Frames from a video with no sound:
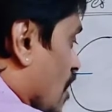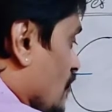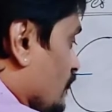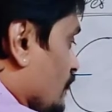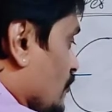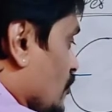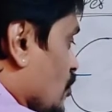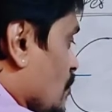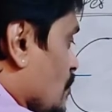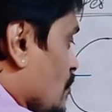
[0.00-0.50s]

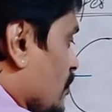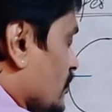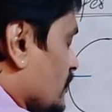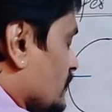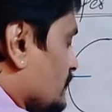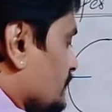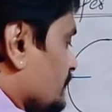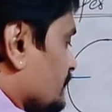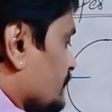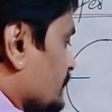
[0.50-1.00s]
half lobe
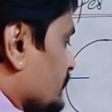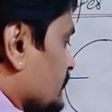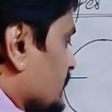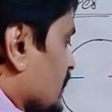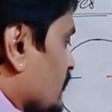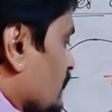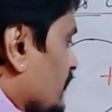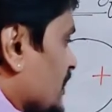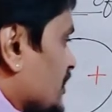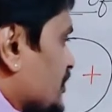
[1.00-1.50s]

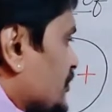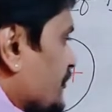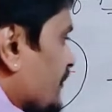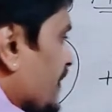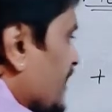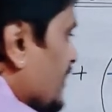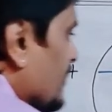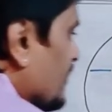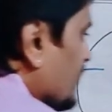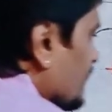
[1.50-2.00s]
will
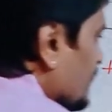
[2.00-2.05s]
shrink